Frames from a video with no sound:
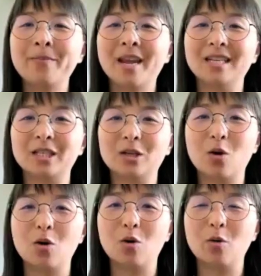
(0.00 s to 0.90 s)
And
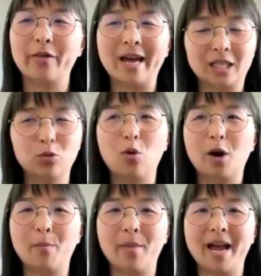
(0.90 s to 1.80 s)
so that's
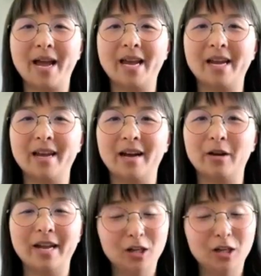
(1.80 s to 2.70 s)
where my
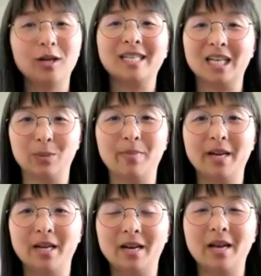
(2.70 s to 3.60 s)
interest has
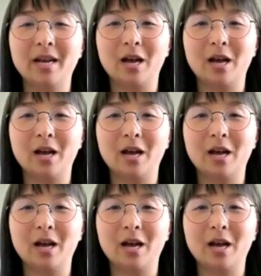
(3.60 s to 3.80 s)
been